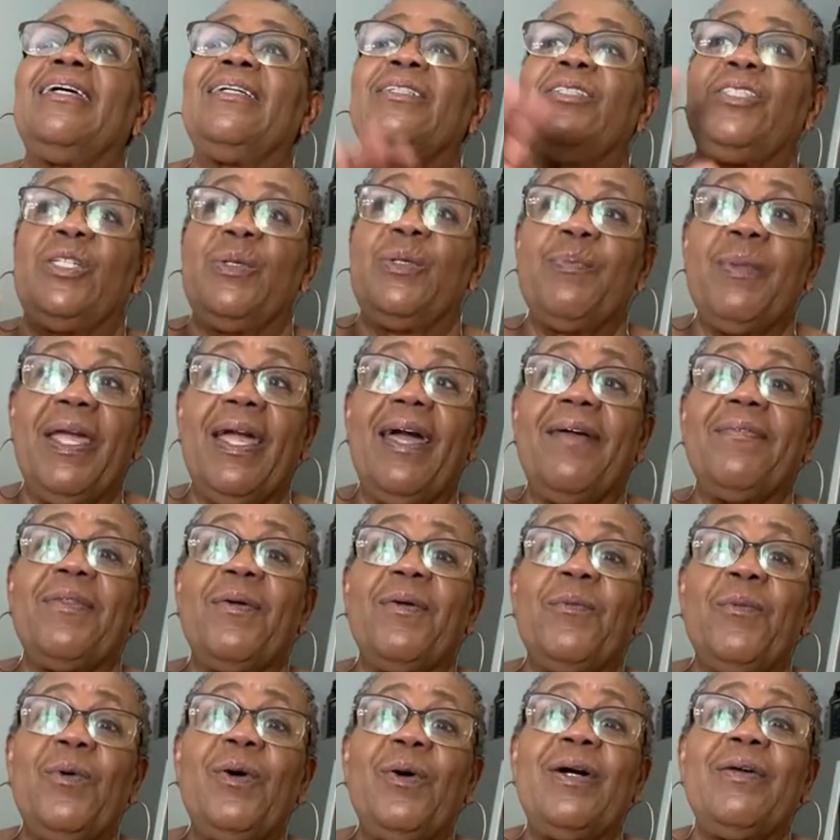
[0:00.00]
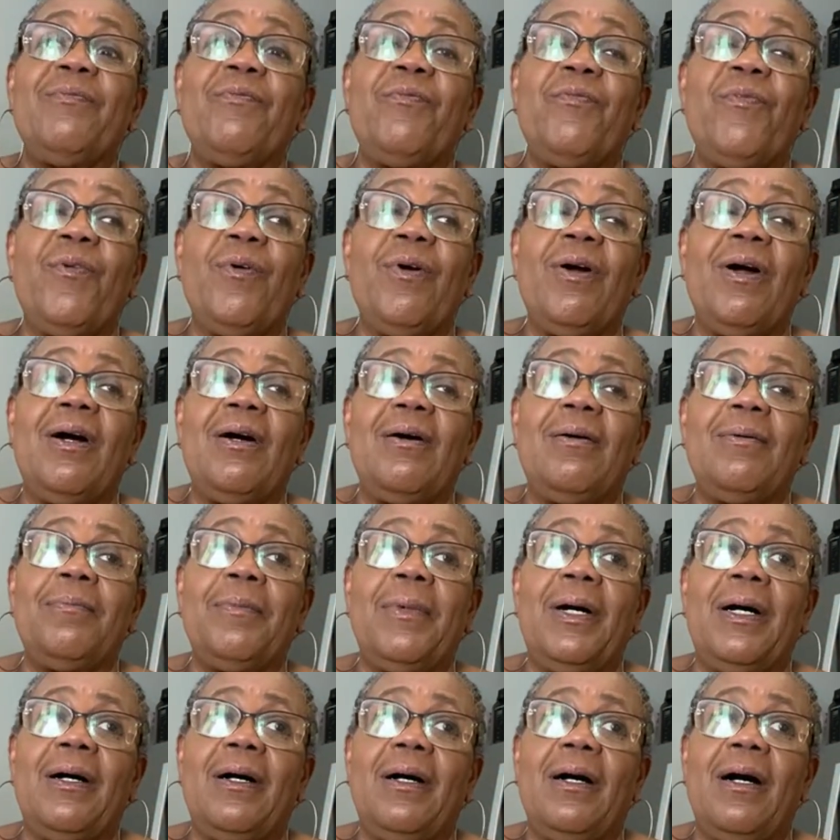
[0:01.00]
Jimmy got the one from
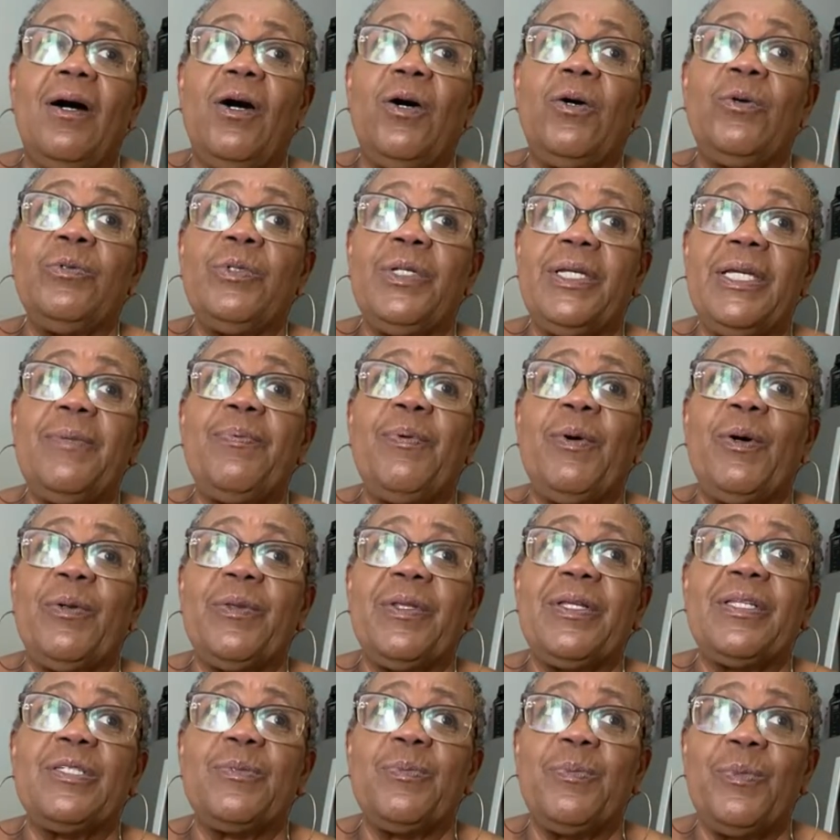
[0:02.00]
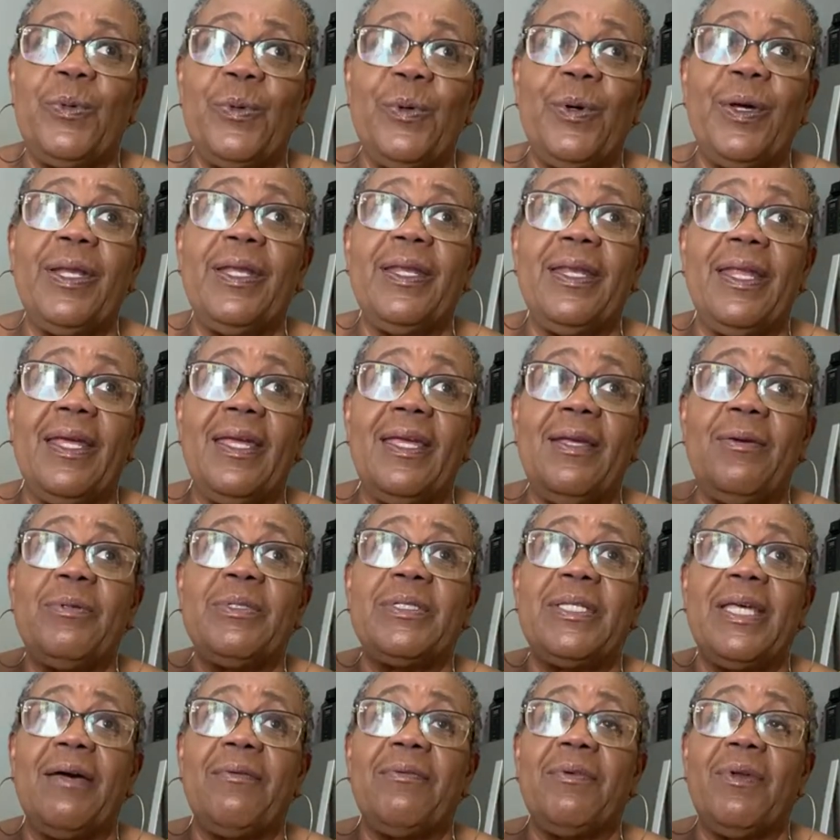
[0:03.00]
uh, Home Depot this morning that he
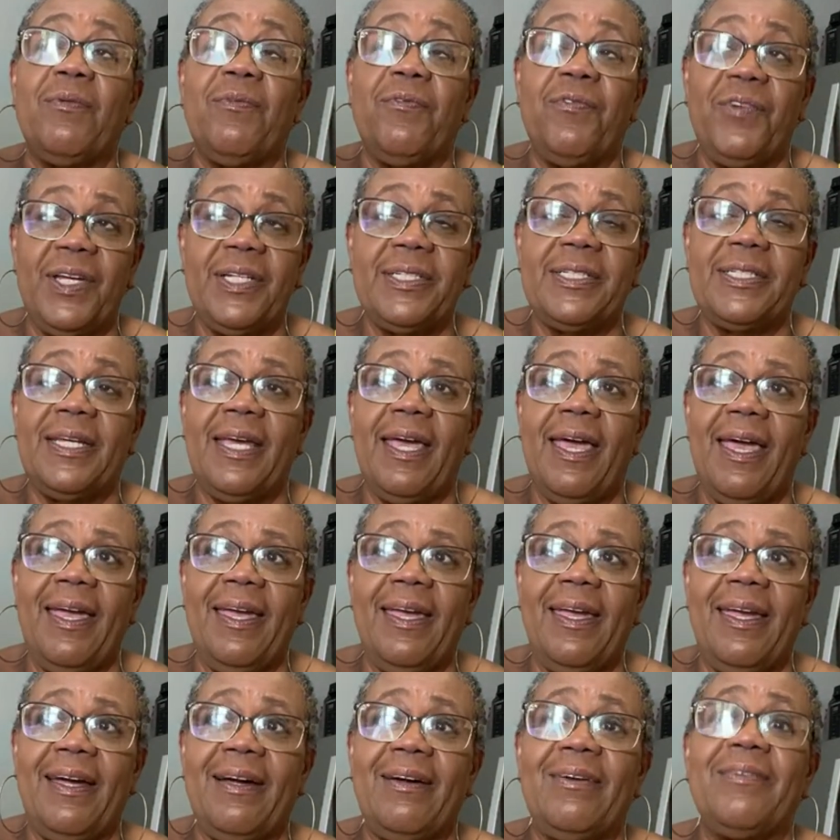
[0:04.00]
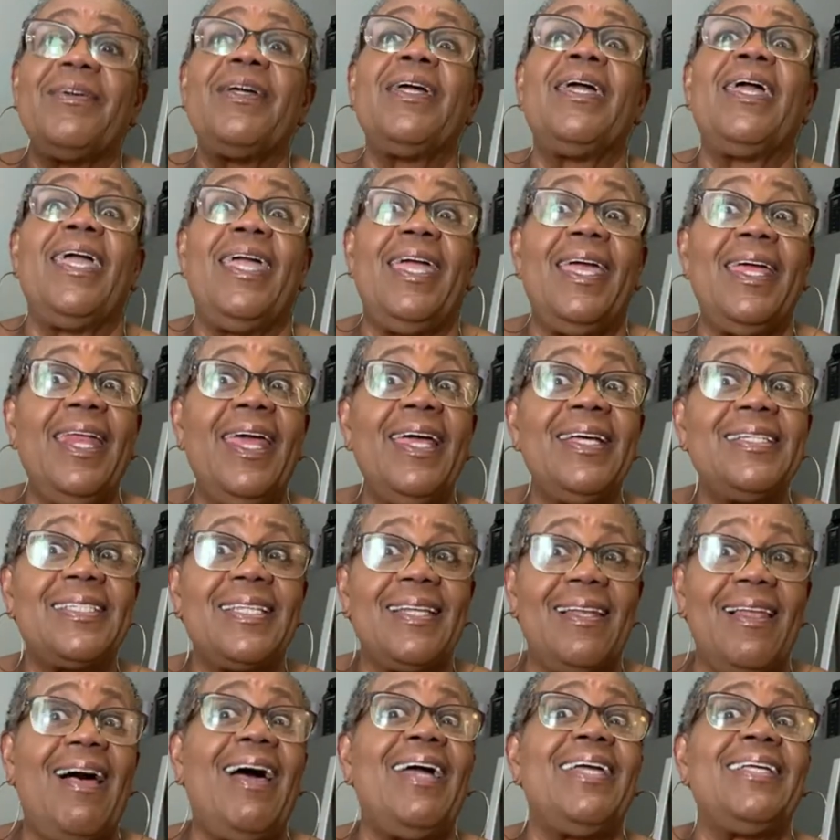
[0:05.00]
was having a fit to have. It has
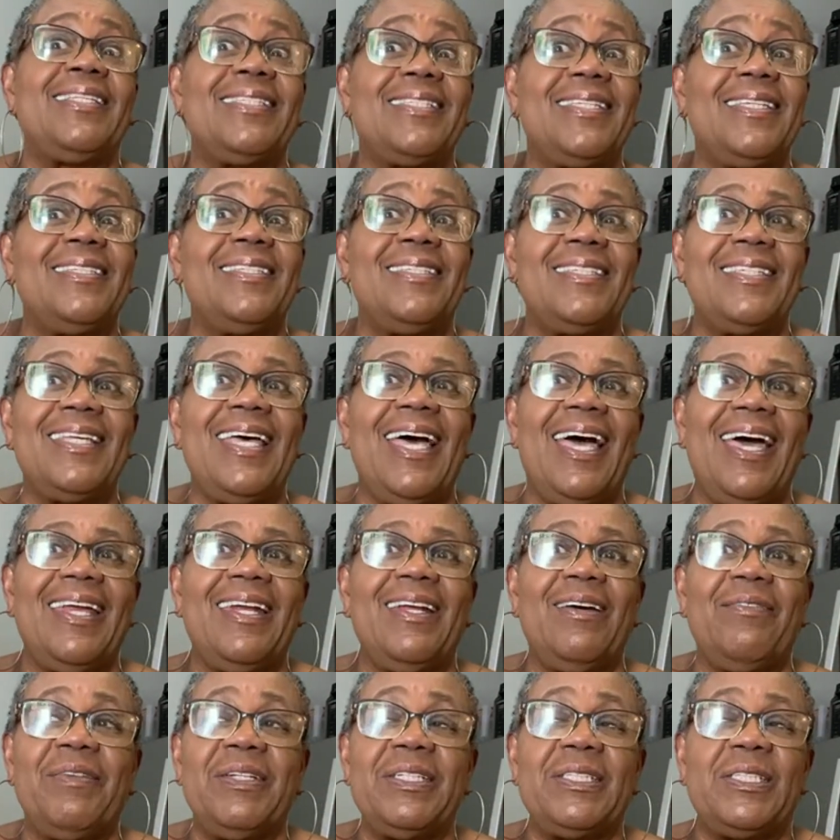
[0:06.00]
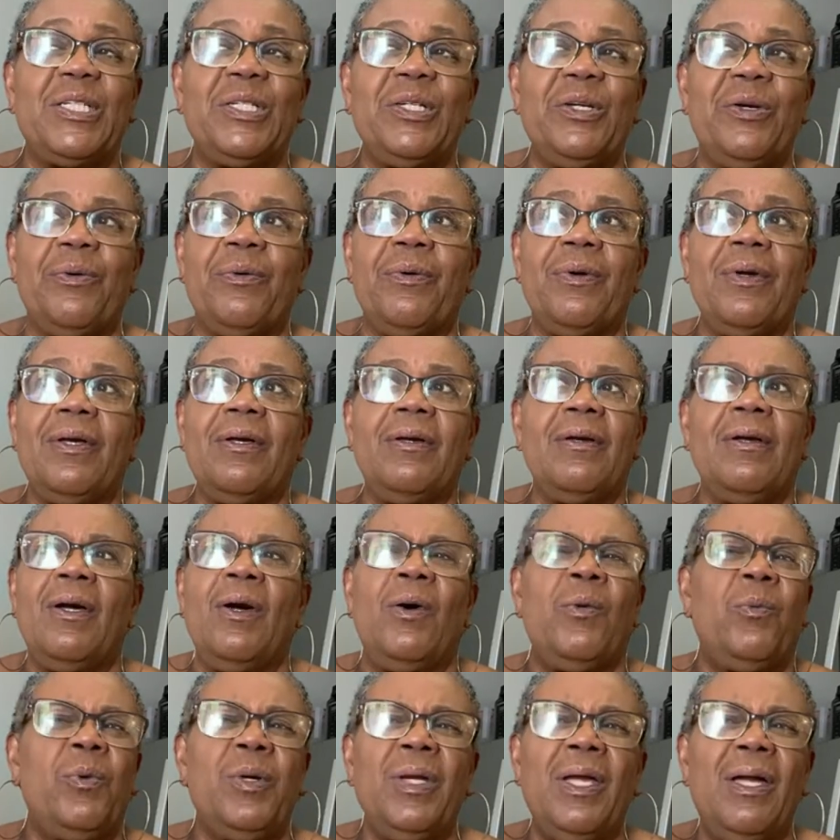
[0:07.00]
lights inside of it too.
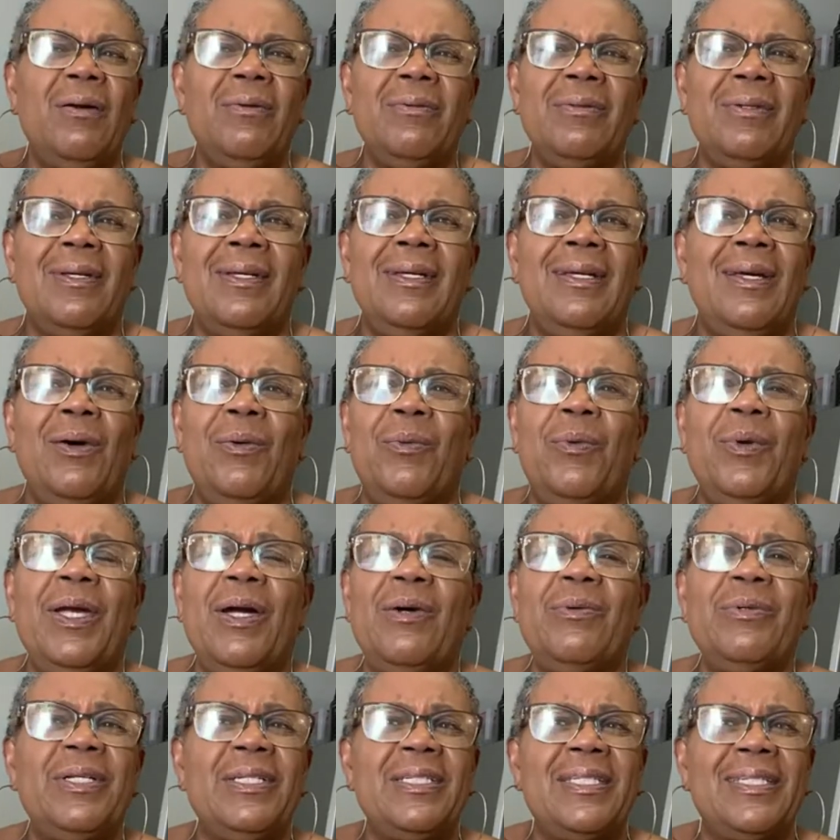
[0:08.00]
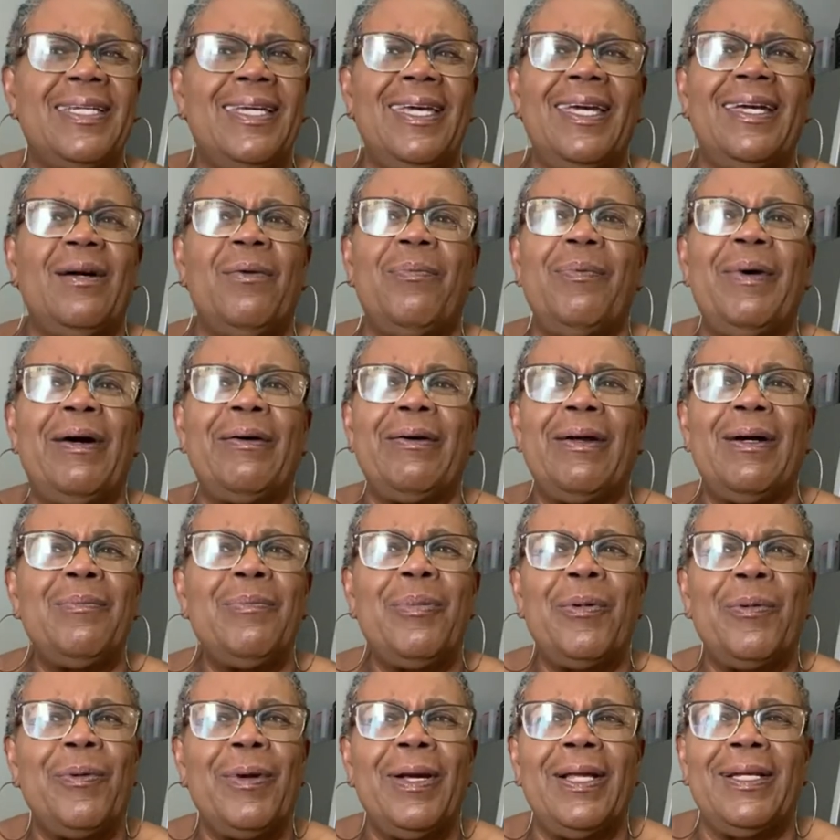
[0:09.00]
We on we on this kick about
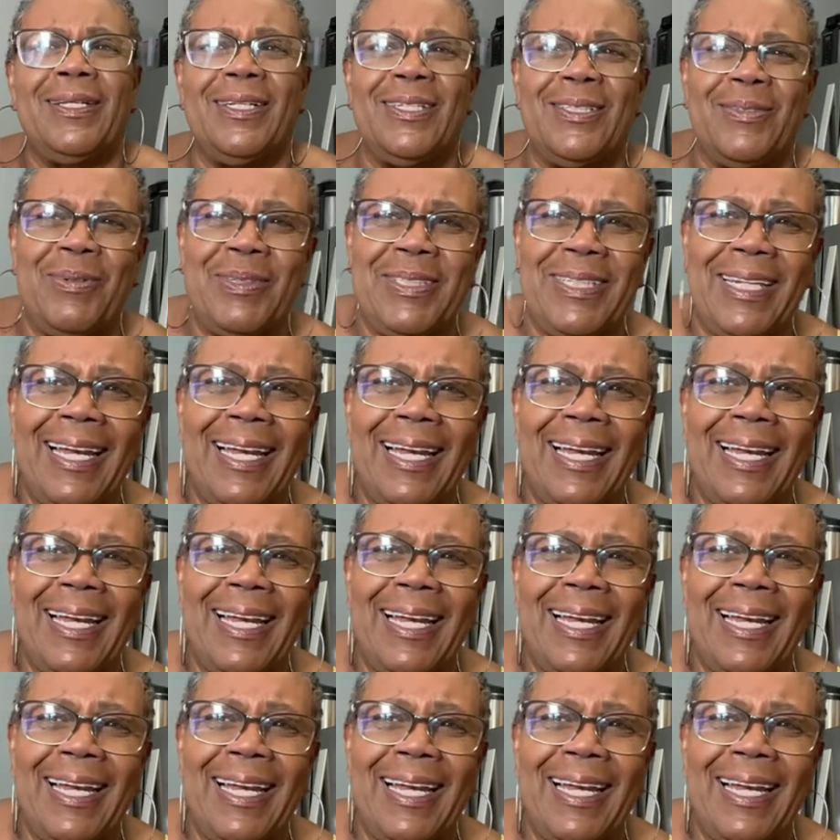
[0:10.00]
umbrellas with